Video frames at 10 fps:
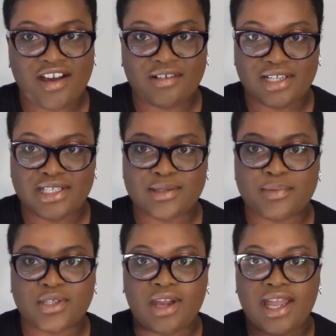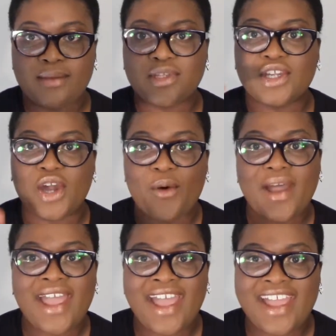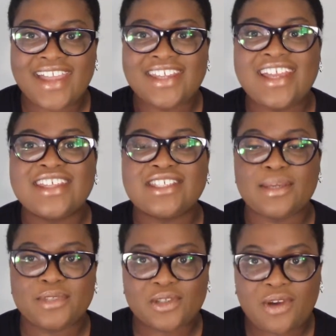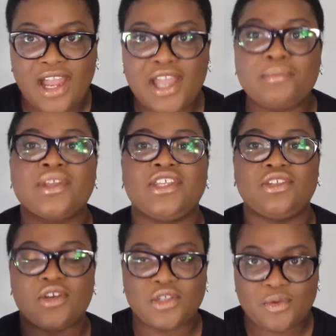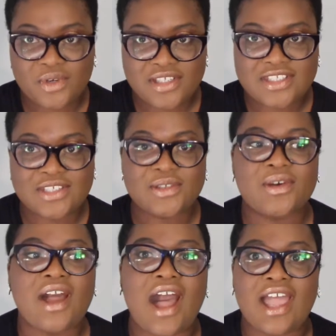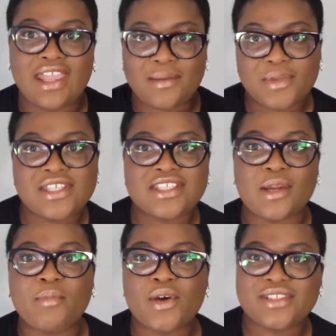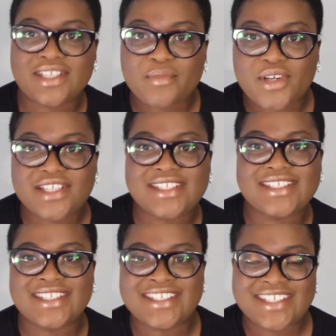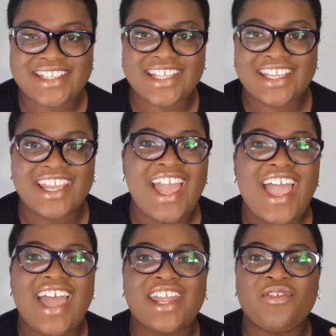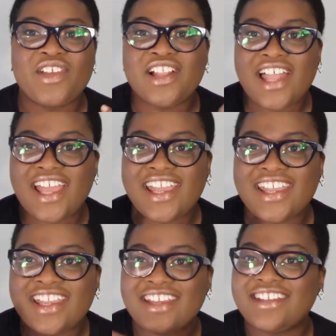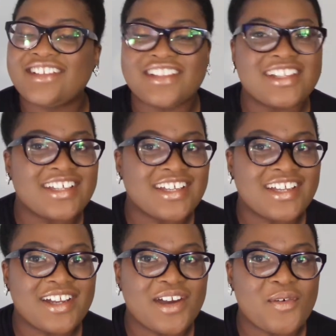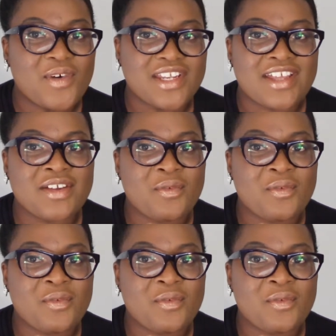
already subscribed, go ahead, subscribe. You know you want to. I am going to start posting more consistently, and I feel like you're going to want to